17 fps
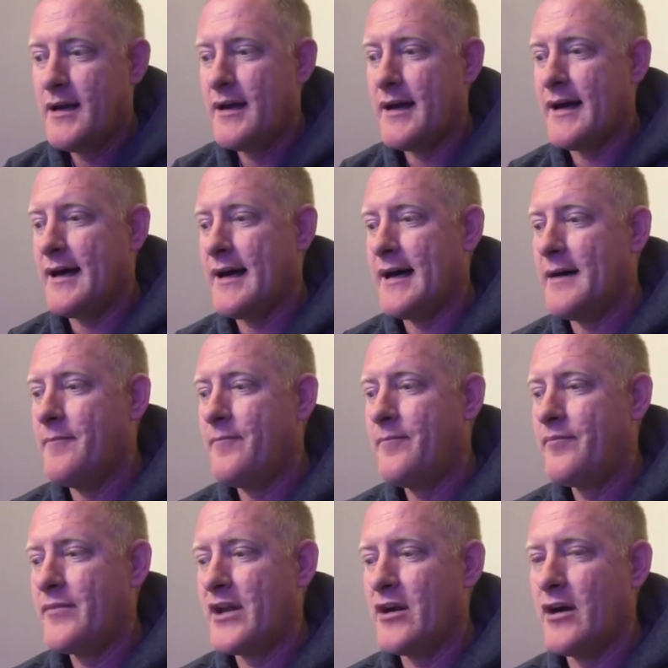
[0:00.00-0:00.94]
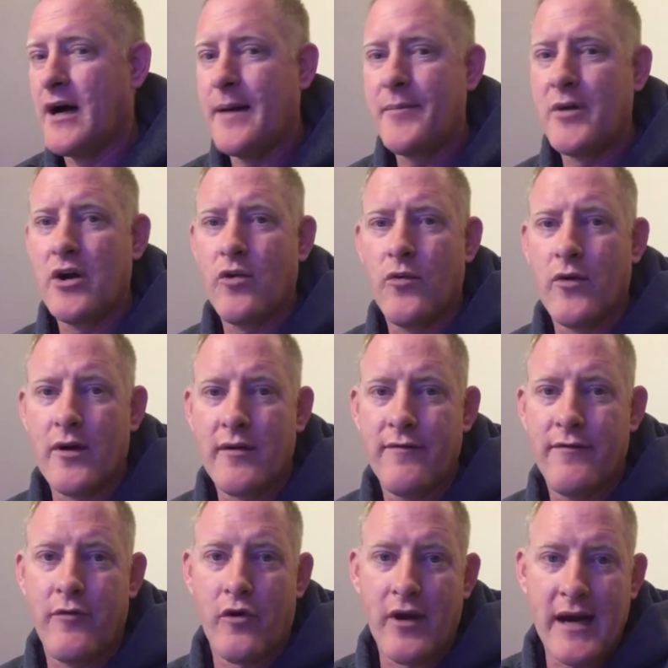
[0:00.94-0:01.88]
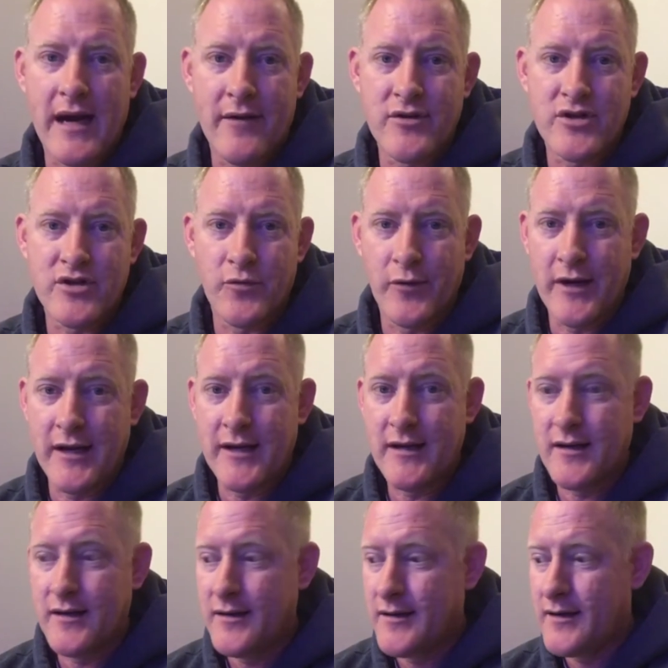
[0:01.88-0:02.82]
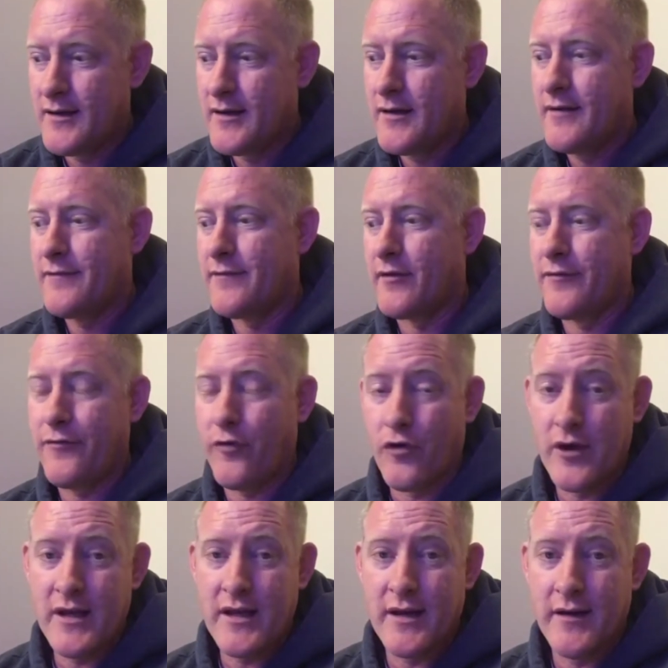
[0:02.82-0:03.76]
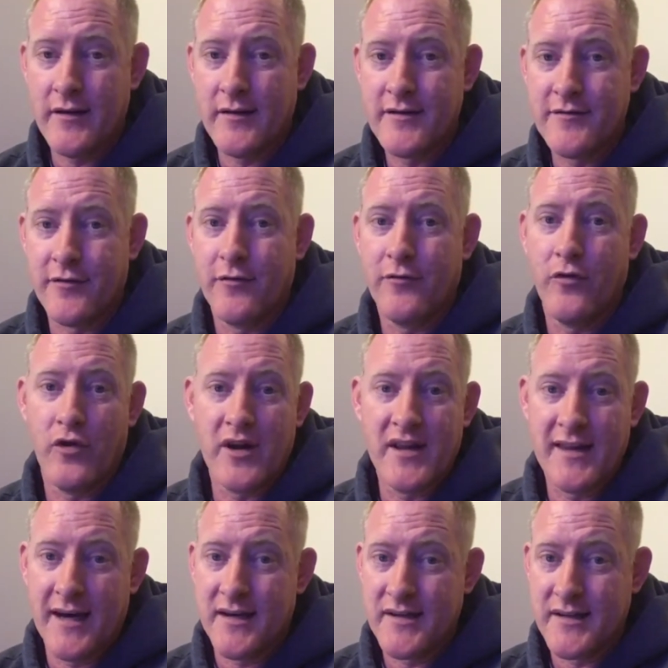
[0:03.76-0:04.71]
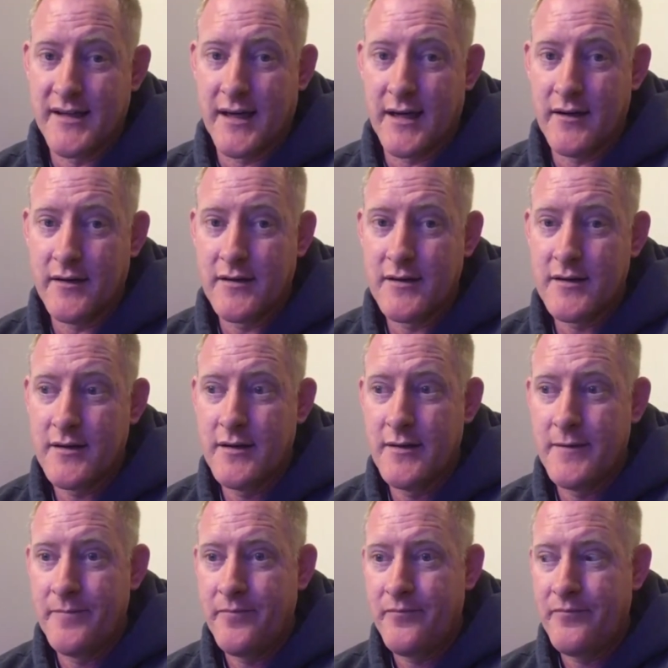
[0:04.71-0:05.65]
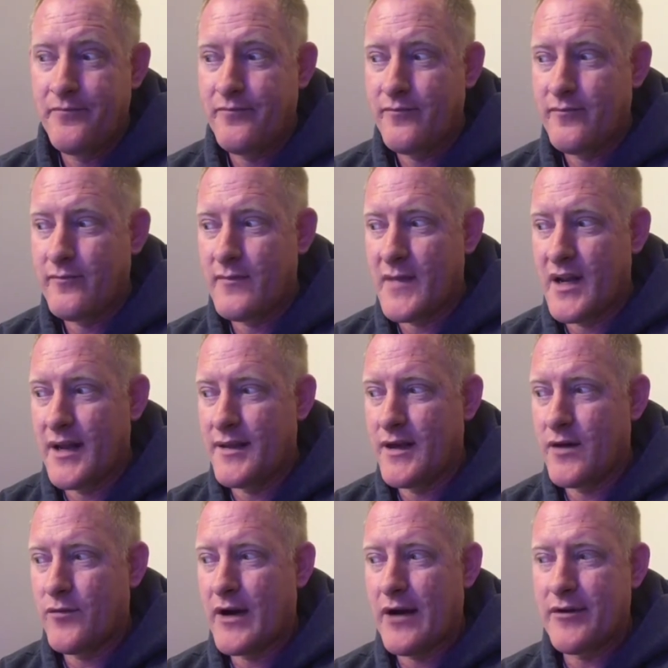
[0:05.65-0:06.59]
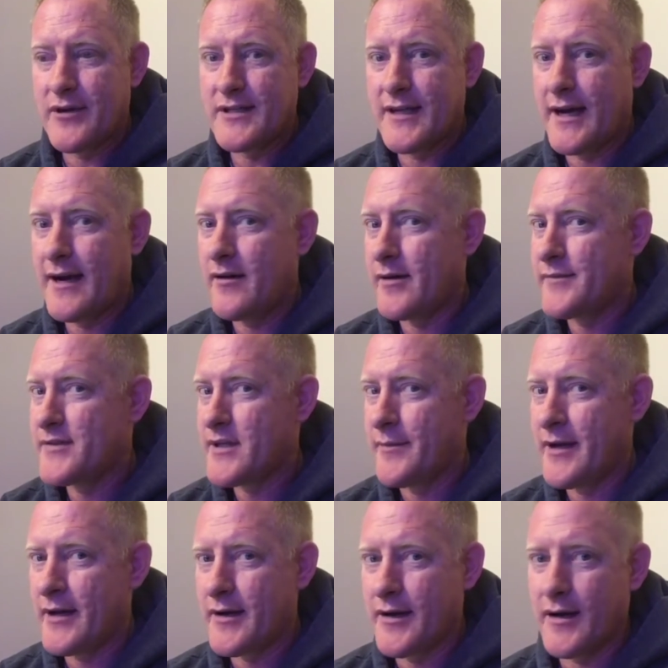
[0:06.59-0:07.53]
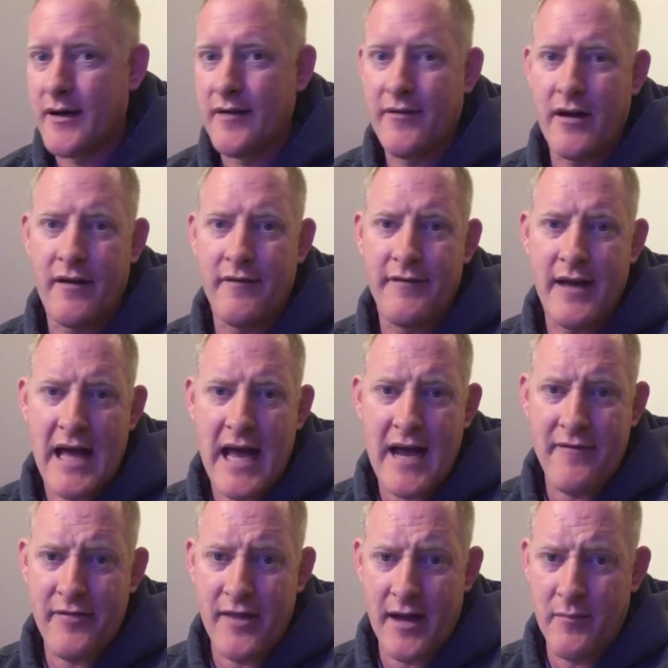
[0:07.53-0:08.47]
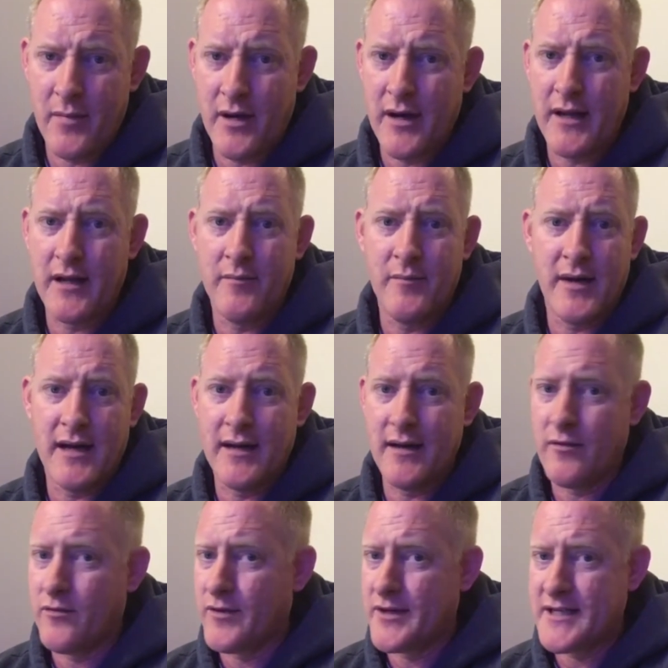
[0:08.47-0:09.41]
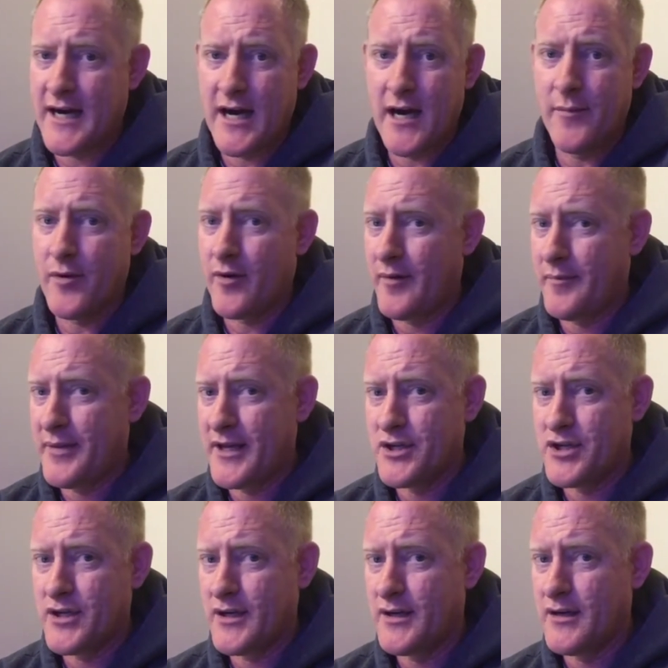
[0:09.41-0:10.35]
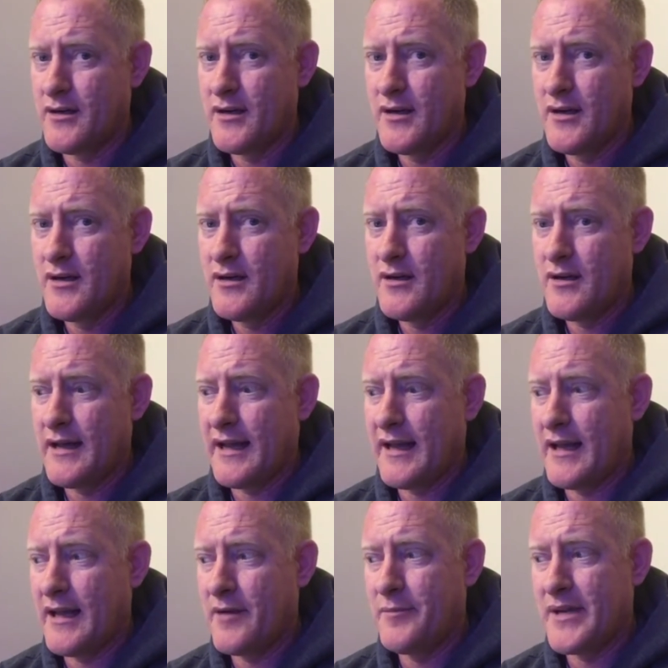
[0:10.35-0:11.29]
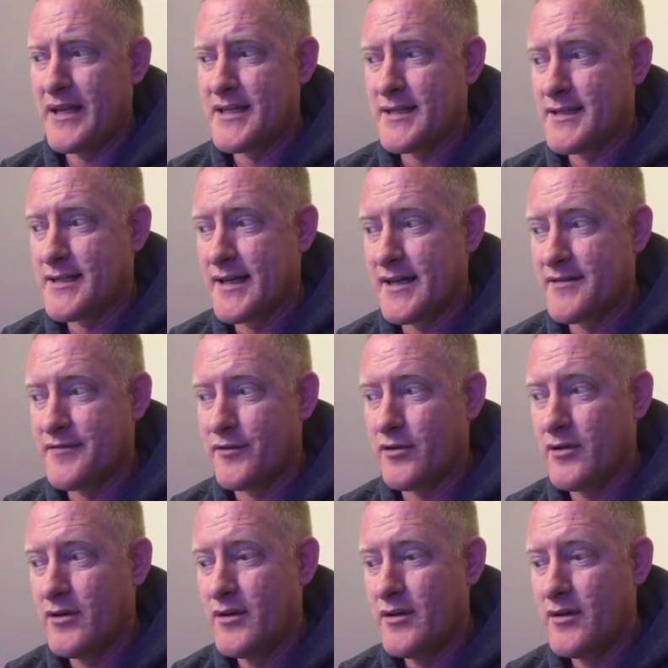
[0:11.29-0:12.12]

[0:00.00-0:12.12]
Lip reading: I'm going to work 40 hours a week for 40 years for $40,000. And then when I retire, I'm somehow going to live off half that money in my retirement or my pension and be successful.